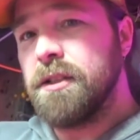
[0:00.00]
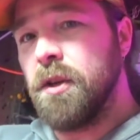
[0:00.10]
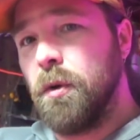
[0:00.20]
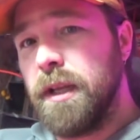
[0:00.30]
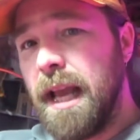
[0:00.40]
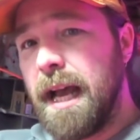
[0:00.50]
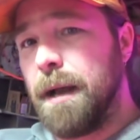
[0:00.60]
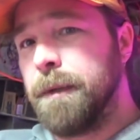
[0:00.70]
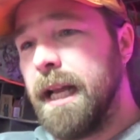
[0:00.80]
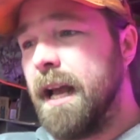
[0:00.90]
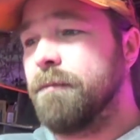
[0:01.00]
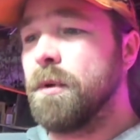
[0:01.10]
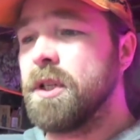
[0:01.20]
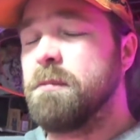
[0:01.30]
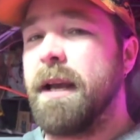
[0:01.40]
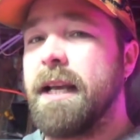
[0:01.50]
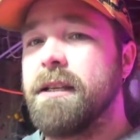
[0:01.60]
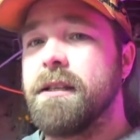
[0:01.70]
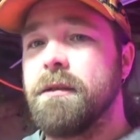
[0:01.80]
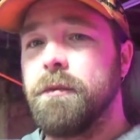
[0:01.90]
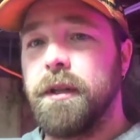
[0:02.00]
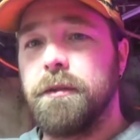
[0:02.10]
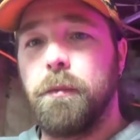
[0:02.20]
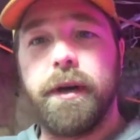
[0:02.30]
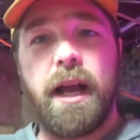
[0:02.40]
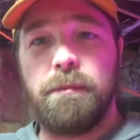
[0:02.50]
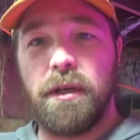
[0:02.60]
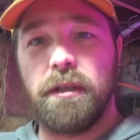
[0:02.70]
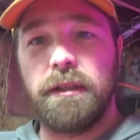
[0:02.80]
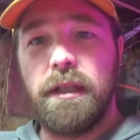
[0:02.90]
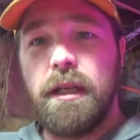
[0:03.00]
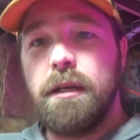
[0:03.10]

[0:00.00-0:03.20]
so yeah, I'm going to have more space with the one I build,